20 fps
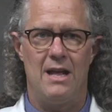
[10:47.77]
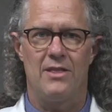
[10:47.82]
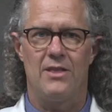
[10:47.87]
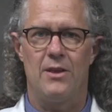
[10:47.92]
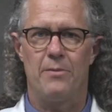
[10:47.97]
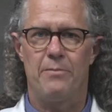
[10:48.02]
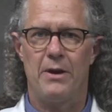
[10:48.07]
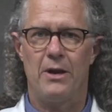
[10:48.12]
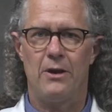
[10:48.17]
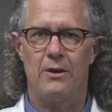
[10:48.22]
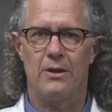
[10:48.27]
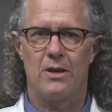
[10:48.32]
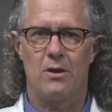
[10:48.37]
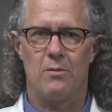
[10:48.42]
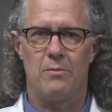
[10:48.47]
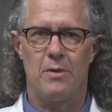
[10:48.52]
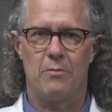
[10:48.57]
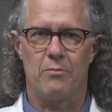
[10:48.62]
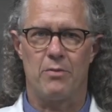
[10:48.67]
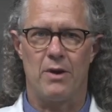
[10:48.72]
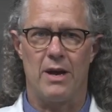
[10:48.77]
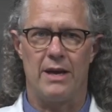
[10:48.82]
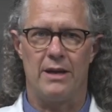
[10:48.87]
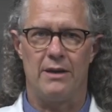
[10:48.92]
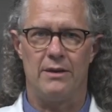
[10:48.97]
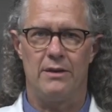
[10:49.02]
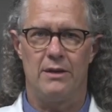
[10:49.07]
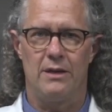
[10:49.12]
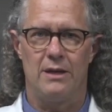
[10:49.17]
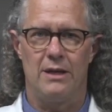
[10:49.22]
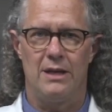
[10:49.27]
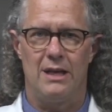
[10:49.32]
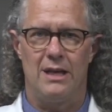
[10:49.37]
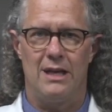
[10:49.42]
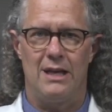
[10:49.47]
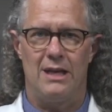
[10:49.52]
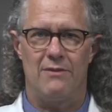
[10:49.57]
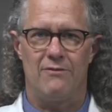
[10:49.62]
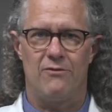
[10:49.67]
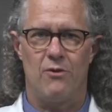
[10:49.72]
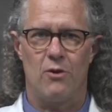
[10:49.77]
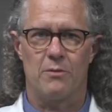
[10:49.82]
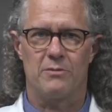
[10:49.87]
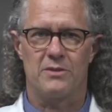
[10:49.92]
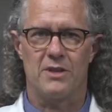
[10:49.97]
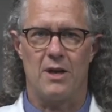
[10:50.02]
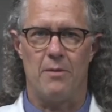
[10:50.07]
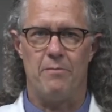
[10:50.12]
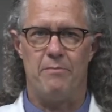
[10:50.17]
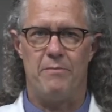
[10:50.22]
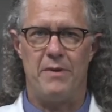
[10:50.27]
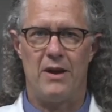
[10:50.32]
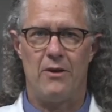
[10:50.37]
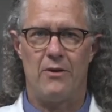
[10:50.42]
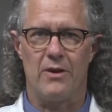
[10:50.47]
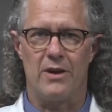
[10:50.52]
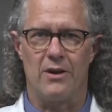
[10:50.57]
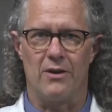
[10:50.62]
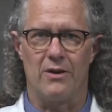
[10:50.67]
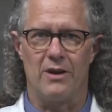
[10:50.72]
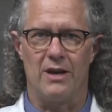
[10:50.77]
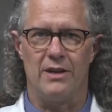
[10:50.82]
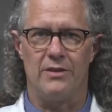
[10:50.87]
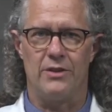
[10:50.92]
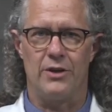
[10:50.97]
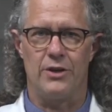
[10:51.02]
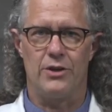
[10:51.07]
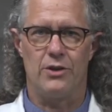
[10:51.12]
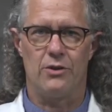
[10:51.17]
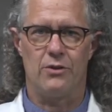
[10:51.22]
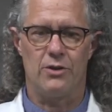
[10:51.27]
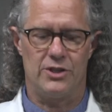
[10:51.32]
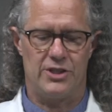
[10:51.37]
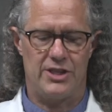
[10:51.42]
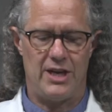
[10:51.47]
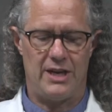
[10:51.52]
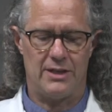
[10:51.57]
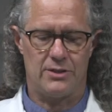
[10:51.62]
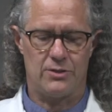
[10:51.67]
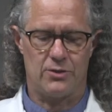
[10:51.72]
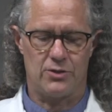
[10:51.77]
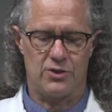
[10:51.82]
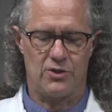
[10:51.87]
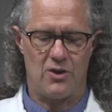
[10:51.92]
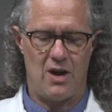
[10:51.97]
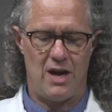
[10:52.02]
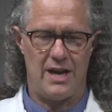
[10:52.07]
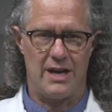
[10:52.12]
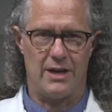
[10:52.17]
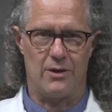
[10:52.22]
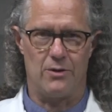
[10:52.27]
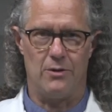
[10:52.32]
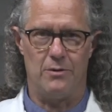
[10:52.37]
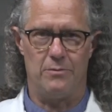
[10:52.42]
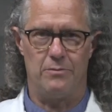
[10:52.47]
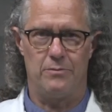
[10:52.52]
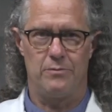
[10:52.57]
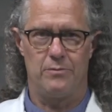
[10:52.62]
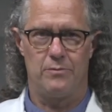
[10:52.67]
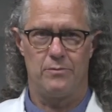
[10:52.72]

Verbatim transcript: The perineal membrane forms a barrier in the urogenital triangle.